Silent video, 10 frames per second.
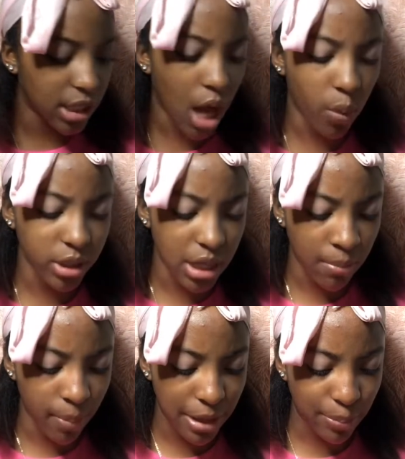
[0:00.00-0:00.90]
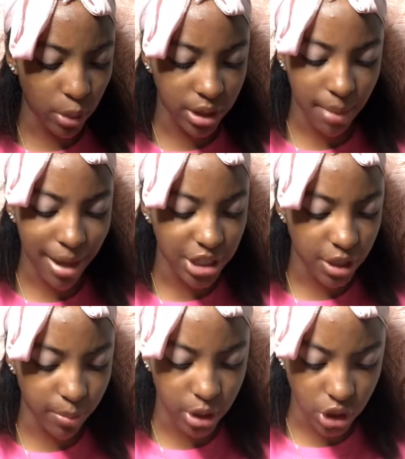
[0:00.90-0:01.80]
Y'all were time out people in their
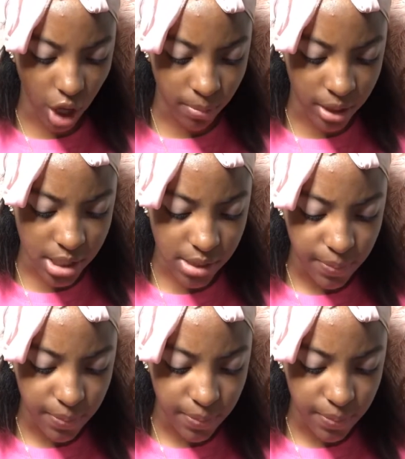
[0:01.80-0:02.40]
matching pajamas.